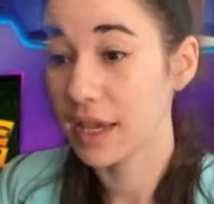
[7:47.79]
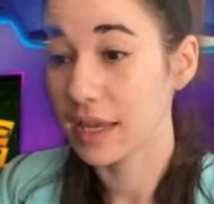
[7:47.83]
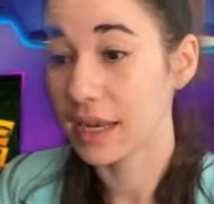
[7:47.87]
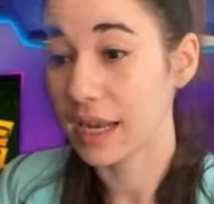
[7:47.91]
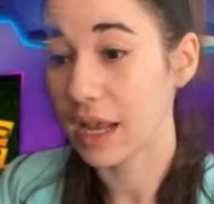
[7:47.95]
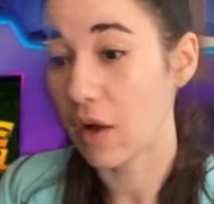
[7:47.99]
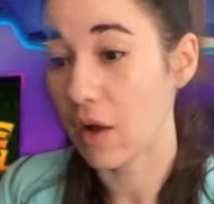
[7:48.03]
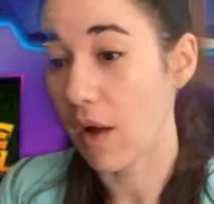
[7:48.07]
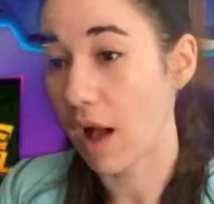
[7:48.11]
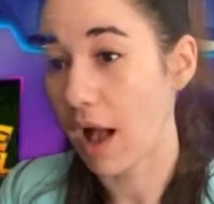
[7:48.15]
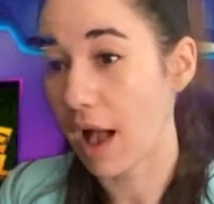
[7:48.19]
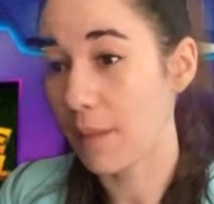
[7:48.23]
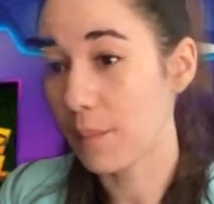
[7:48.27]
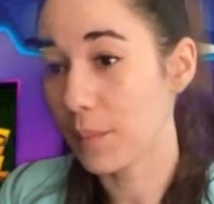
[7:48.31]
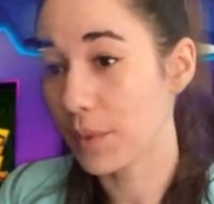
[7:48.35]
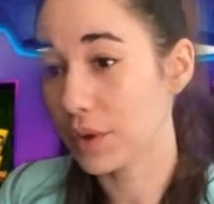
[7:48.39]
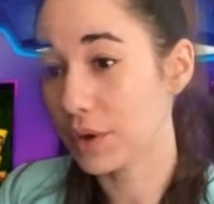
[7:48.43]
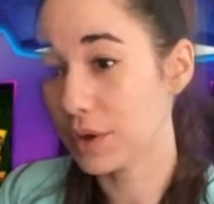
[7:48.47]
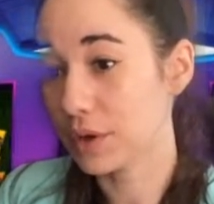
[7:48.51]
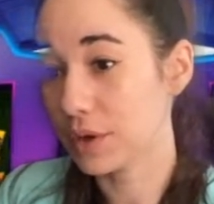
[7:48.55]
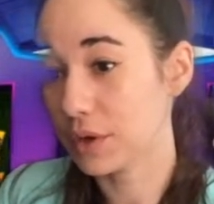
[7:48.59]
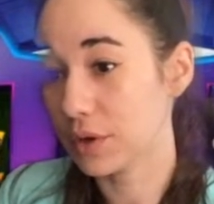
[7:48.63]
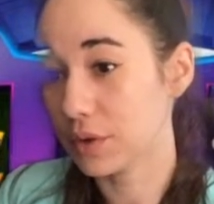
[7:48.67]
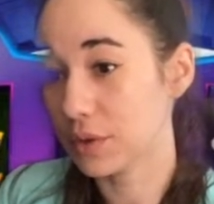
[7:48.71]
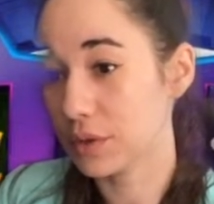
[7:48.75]
Now I'm going
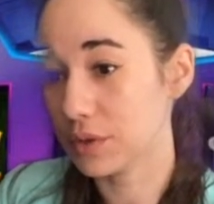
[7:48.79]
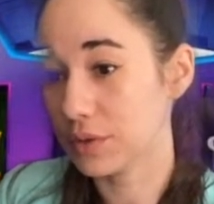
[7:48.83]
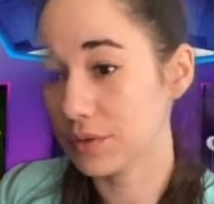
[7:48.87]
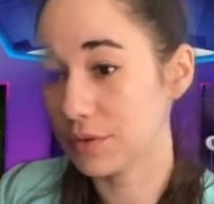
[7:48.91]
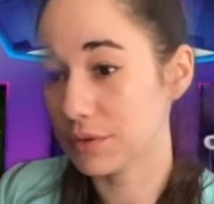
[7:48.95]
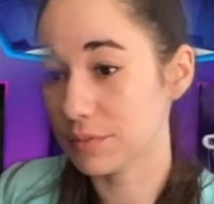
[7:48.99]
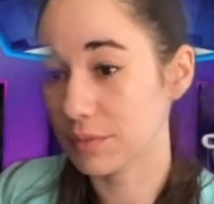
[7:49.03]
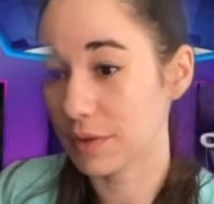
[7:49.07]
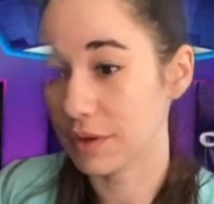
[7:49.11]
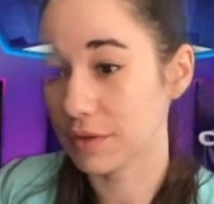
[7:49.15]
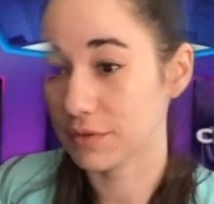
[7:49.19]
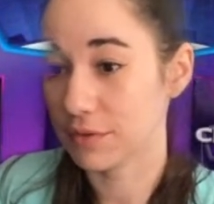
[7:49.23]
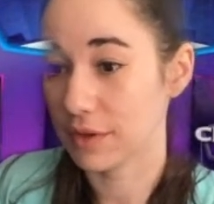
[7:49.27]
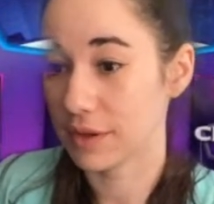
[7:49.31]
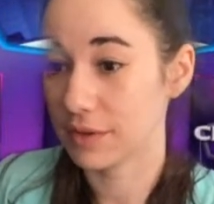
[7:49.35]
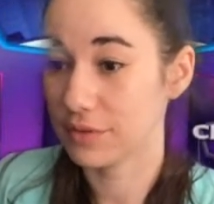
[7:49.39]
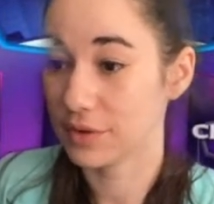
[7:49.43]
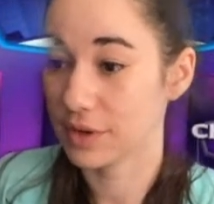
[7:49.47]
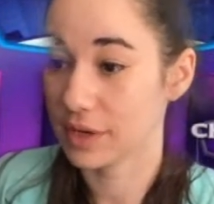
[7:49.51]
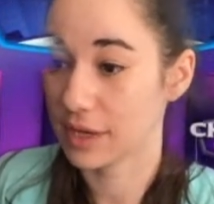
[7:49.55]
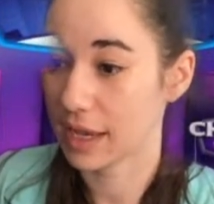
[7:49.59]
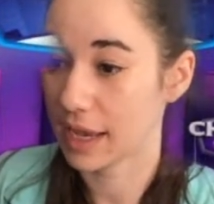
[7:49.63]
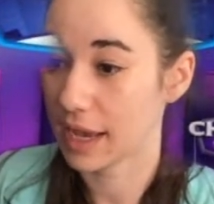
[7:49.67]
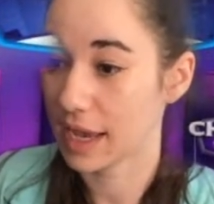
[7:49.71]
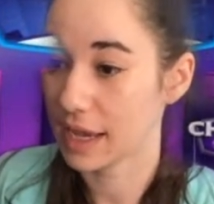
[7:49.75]
to go use my
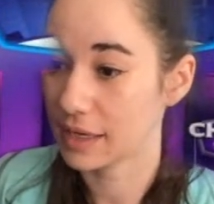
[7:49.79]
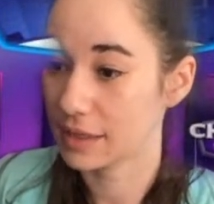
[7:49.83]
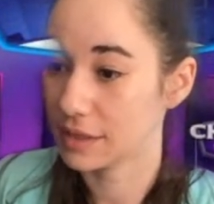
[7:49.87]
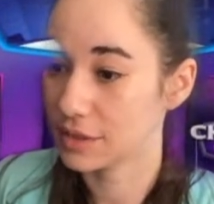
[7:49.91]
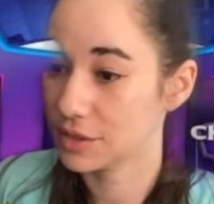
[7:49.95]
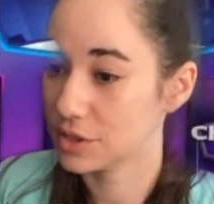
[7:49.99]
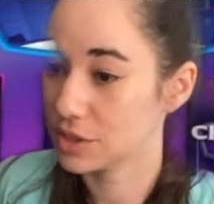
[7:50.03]
favorite cat.